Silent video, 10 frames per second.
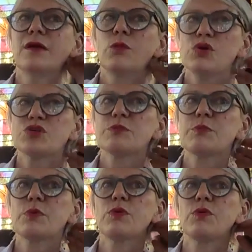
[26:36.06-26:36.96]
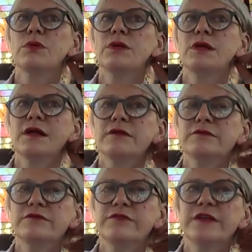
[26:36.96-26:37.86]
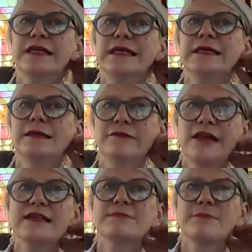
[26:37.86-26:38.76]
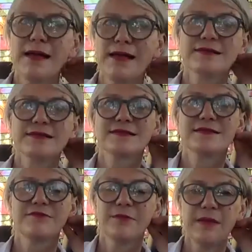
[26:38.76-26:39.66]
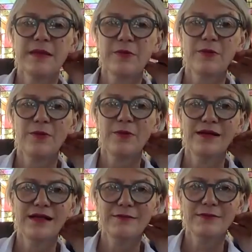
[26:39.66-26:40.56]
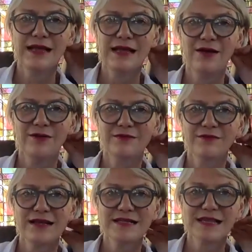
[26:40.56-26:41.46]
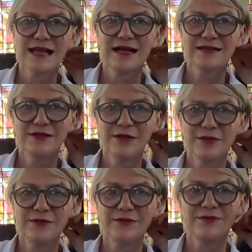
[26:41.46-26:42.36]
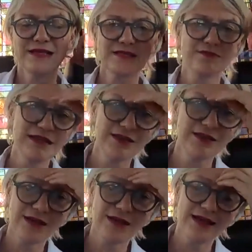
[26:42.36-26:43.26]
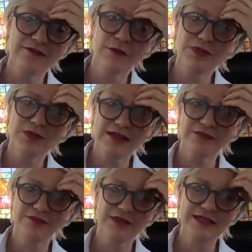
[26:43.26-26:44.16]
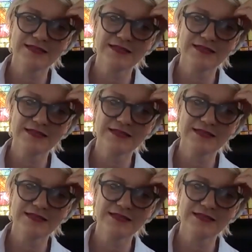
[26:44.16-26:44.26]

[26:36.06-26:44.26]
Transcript: Washable, funky face masks for people. I mean, how great is that? That's a really great. Everyone's after face